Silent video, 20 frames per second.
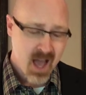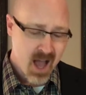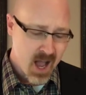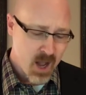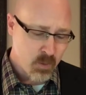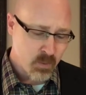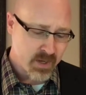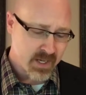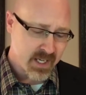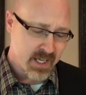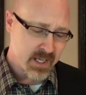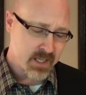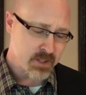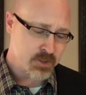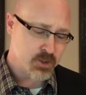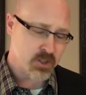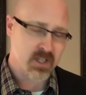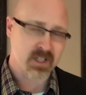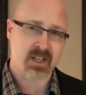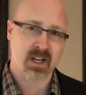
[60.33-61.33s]
I went ahead and
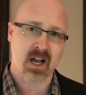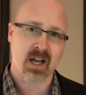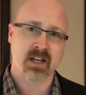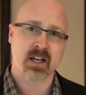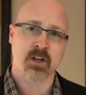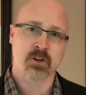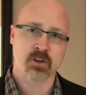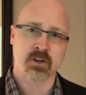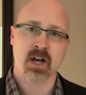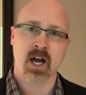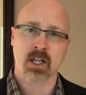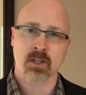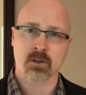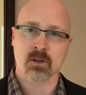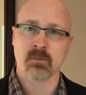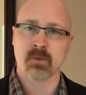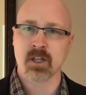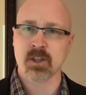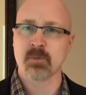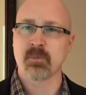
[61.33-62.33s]
took a $900
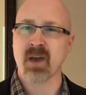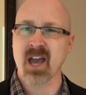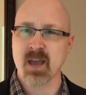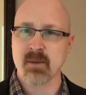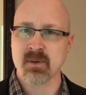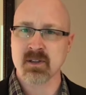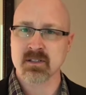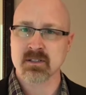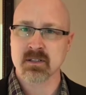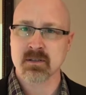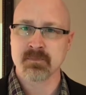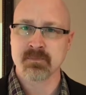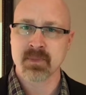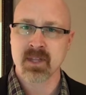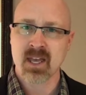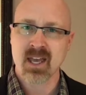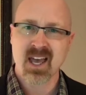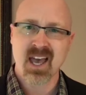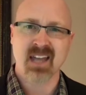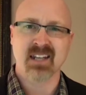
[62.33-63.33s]
a month payment
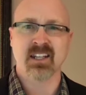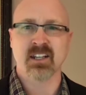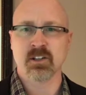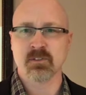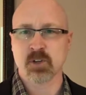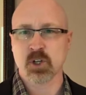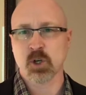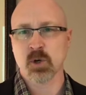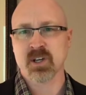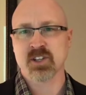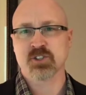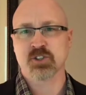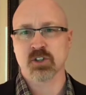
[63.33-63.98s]
and did a quick